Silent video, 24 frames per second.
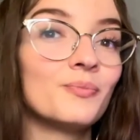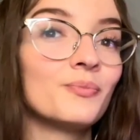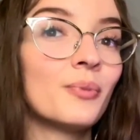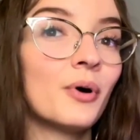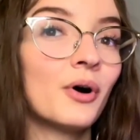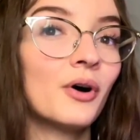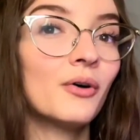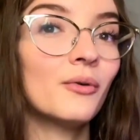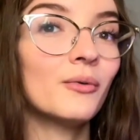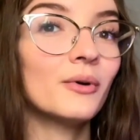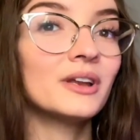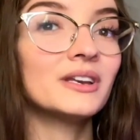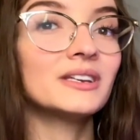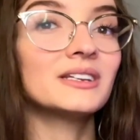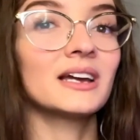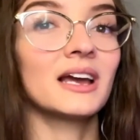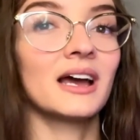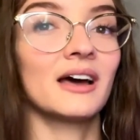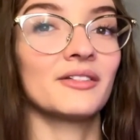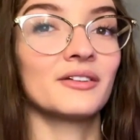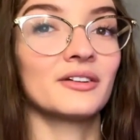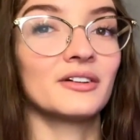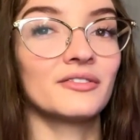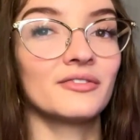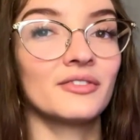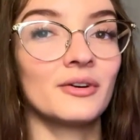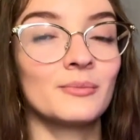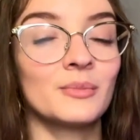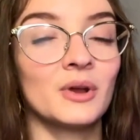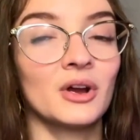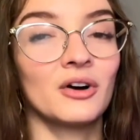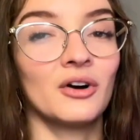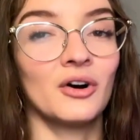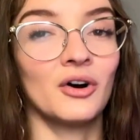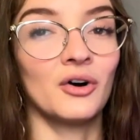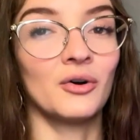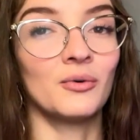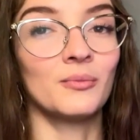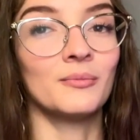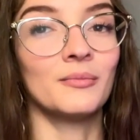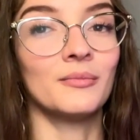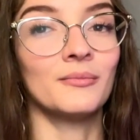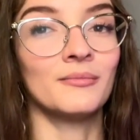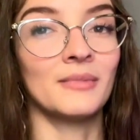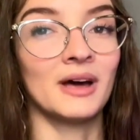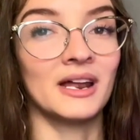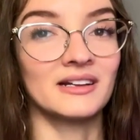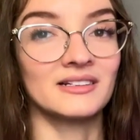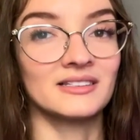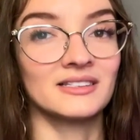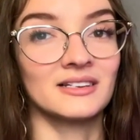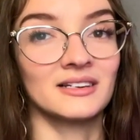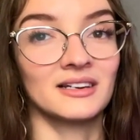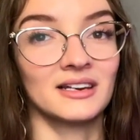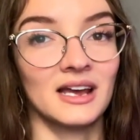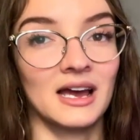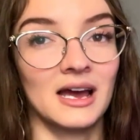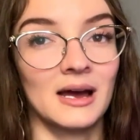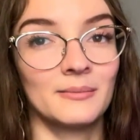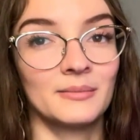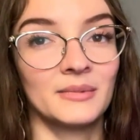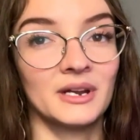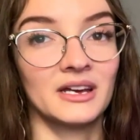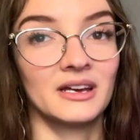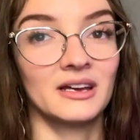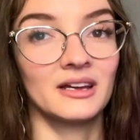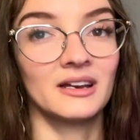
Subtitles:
put one together from your home medicine cabinet.